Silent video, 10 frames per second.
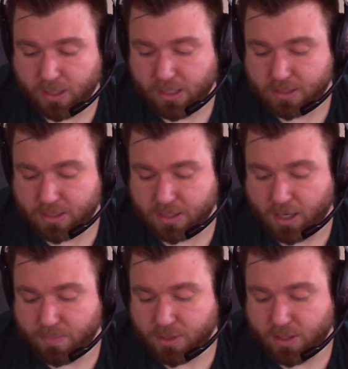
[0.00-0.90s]

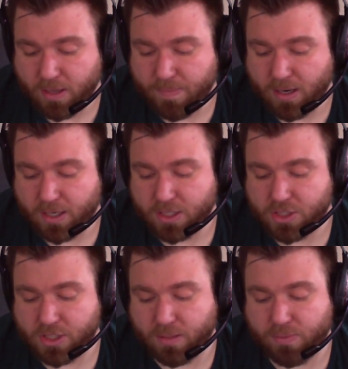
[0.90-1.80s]
stopped the American
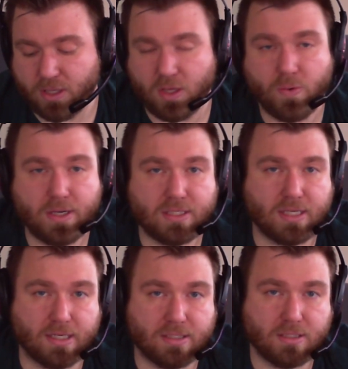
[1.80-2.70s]
ship, the
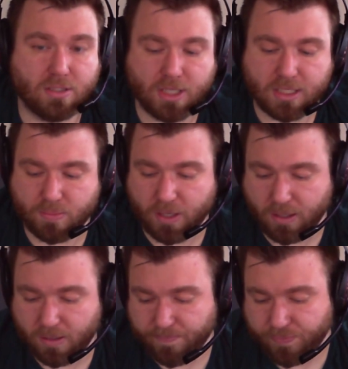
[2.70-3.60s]
USS Chesapeake.